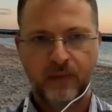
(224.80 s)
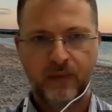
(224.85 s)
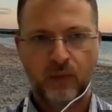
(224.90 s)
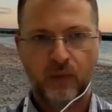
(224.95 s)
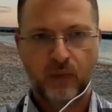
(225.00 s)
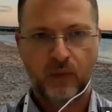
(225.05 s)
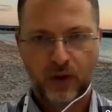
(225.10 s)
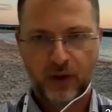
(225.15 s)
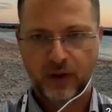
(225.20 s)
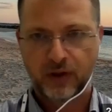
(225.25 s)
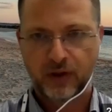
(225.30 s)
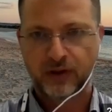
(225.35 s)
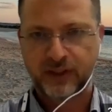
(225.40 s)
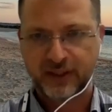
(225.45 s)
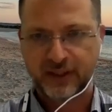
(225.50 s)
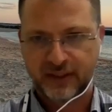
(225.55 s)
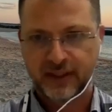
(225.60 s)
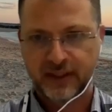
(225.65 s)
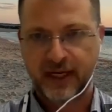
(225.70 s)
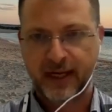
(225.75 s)
work on
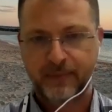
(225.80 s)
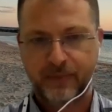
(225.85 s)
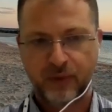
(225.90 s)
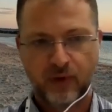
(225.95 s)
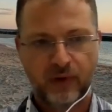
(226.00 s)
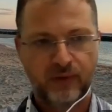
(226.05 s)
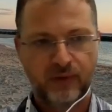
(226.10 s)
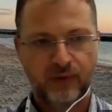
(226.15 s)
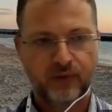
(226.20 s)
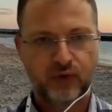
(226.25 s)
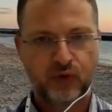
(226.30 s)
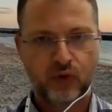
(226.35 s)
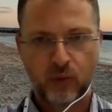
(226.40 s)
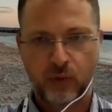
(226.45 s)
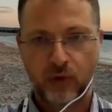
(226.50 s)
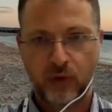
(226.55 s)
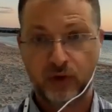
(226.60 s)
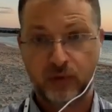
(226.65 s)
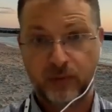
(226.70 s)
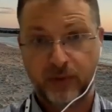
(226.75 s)
this type of
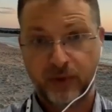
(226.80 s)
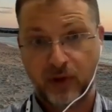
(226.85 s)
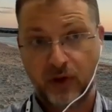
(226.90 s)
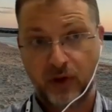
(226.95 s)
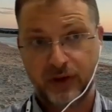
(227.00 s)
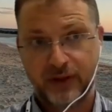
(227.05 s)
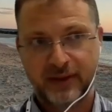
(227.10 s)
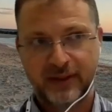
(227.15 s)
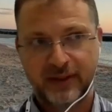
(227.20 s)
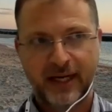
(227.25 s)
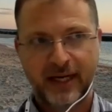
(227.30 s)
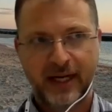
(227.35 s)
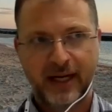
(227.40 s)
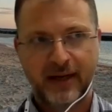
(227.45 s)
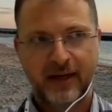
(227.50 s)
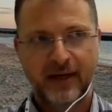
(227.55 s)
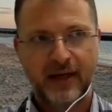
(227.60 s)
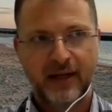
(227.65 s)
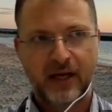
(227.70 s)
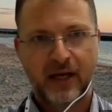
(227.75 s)
tumors, because they are
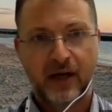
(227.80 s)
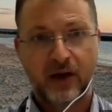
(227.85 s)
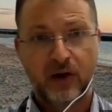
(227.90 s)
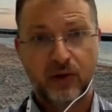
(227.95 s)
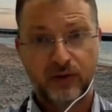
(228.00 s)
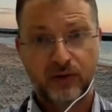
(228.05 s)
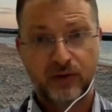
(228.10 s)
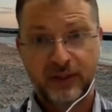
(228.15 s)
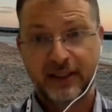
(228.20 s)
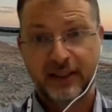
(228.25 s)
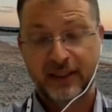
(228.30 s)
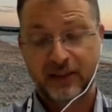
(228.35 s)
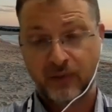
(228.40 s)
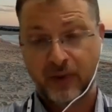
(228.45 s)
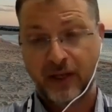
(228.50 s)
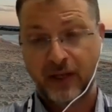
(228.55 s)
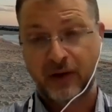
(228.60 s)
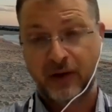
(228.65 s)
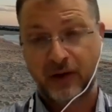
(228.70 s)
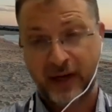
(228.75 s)
considered as
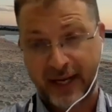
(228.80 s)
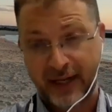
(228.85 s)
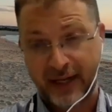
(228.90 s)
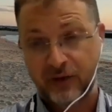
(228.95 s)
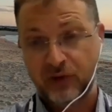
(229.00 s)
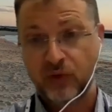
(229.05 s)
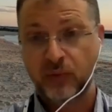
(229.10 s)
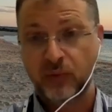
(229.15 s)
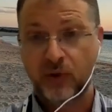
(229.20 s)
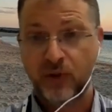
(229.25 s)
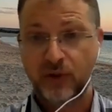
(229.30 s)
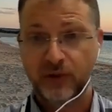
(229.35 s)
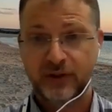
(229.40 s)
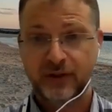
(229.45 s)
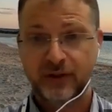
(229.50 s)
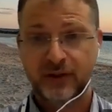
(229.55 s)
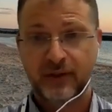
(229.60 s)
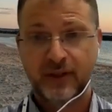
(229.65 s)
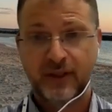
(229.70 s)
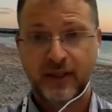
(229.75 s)
well rare
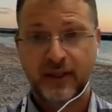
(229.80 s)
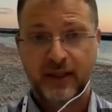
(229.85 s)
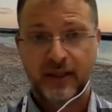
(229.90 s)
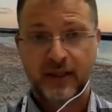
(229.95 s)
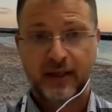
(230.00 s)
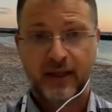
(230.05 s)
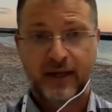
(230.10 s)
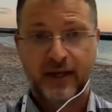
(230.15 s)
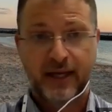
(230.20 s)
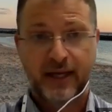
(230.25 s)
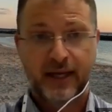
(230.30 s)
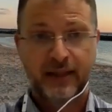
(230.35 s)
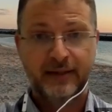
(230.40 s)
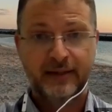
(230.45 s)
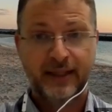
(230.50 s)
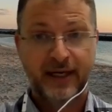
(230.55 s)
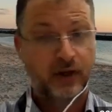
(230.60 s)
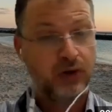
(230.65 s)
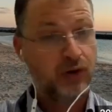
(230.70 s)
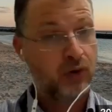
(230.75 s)
tumors.
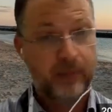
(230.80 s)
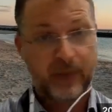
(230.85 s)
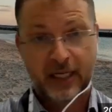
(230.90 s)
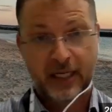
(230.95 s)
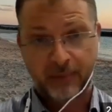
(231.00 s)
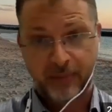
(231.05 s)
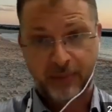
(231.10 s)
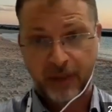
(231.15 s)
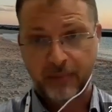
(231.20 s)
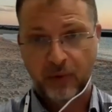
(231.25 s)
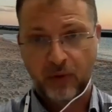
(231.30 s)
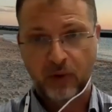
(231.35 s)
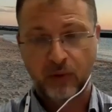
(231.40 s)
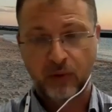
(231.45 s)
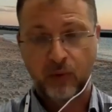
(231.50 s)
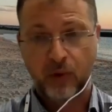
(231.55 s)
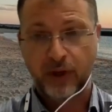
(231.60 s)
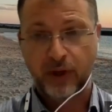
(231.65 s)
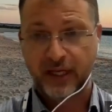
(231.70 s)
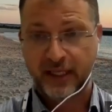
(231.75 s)
There are not many people who
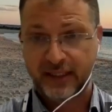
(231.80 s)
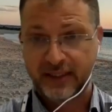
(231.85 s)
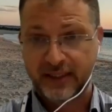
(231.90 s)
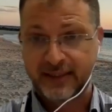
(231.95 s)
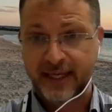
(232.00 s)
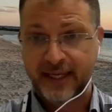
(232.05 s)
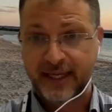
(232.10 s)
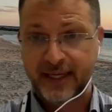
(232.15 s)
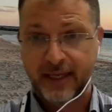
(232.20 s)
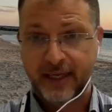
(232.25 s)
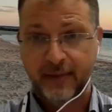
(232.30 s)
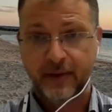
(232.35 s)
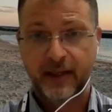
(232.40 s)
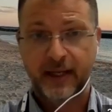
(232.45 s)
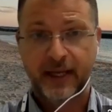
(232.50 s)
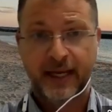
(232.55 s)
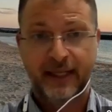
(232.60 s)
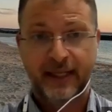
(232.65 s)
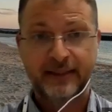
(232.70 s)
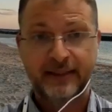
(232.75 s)
work in this area,
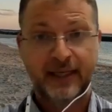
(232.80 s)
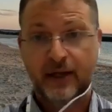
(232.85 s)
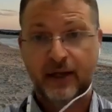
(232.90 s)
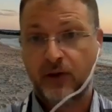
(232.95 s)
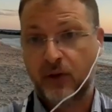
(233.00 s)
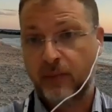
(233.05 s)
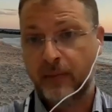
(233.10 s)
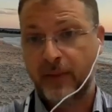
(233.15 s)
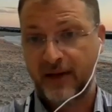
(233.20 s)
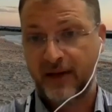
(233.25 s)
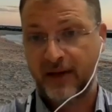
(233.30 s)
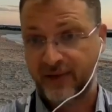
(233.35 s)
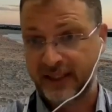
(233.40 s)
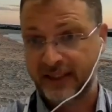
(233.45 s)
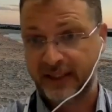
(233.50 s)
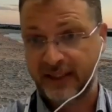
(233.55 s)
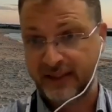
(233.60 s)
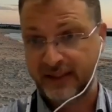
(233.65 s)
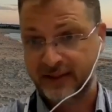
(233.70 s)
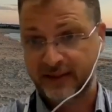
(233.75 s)
and there are not many
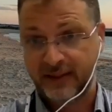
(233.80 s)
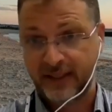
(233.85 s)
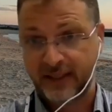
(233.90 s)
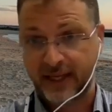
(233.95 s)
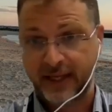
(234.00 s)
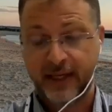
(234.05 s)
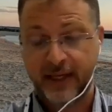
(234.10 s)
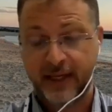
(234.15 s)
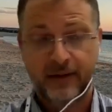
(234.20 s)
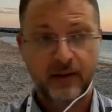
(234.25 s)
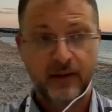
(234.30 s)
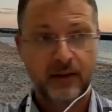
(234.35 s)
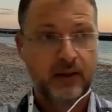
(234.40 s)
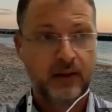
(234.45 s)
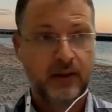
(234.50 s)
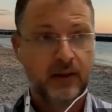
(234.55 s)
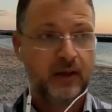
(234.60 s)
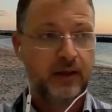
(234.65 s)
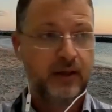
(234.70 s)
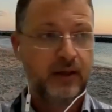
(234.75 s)
funding in this area.
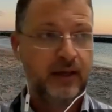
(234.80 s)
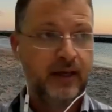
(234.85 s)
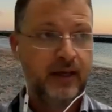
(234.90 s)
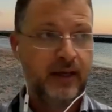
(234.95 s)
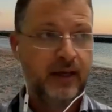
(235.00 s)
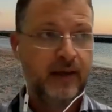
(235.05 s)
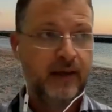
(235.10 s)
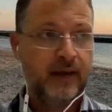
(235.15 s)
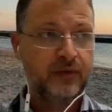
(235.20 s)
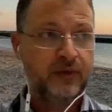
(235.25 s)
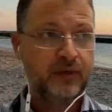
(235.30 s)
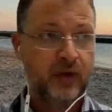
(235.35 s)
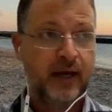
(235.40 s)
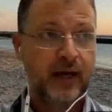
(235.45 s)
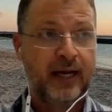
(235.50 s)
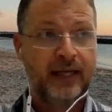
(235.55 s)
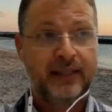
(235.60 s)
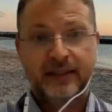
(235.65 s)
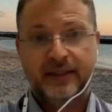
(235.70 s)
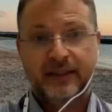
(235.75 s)
So
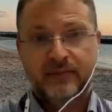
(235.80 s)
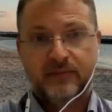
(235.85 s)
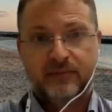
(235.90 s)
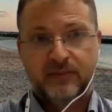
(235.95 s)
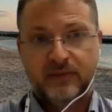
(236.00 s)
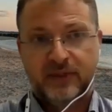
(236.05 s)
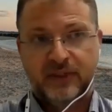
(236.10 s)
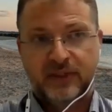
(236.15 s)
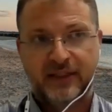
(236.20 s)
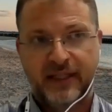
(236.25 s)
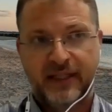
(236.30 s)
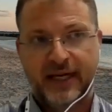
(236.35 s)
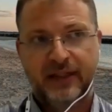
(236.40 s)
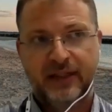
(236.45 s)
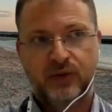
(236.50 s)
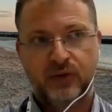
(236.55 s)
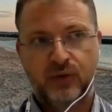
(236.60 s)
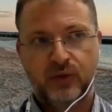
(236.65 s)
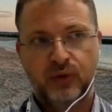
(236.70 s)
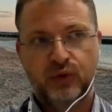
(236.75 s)
I did
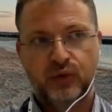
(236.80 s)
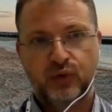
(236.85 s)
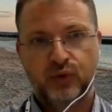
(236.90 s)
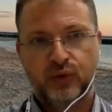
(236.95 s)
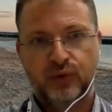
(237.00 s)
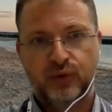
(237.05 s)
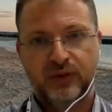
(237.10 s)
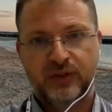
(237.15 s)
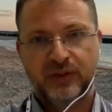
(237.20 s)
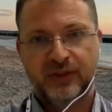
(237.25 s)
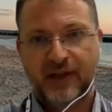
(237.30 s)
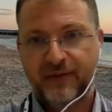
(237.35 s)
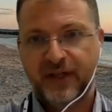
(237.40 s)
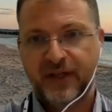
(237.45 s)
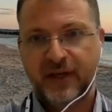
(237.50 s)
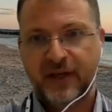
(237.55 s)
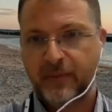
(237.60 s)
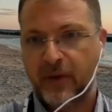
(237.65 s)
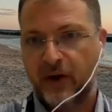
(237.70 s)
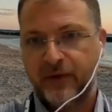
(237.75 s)
decide to do
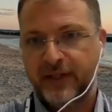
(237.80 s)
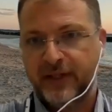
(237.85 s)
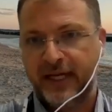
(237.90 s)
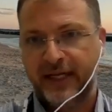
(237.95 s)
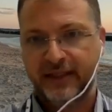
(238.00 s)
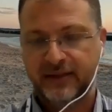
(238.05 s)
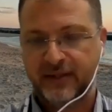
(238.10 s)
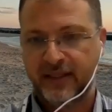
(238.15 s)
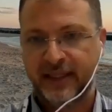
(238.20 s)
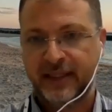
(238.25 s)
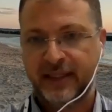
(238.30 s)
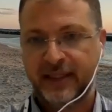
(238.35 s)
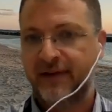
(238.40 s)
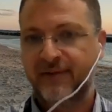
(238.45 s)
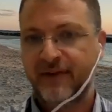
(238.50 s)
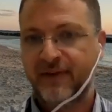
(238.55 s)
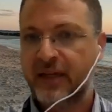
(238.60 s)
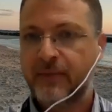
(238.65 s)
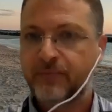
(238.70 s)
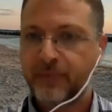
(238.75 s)
something about that and have
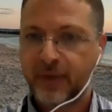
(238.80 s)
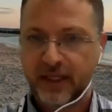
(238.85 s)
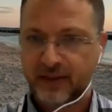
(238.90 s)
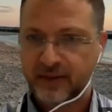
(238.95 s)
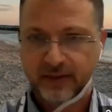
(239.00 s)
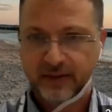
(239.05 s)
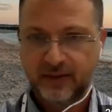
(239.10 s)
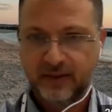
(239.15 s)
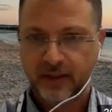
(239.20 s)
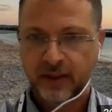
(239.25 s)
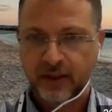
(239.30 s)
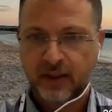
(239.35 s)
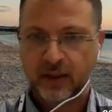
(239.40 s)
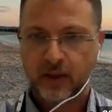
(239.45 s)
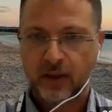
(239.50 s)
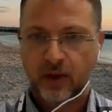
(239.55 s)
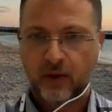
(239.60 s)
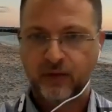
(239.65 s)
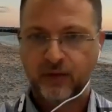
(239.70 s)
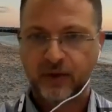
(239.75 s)
an impact
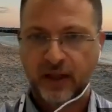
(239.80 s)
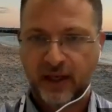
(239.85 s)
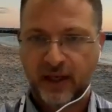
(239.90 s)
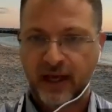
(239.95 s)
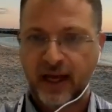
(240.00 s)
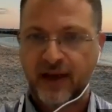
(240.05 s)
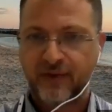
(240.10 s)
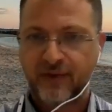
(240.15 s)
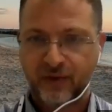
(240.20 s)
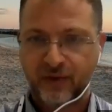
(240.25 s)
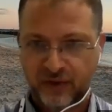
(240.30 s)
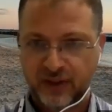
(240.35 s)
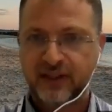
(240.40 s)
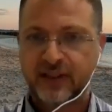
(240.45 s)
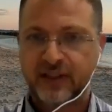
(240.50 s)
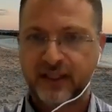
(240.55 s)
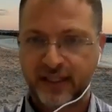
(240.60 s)
on the life of these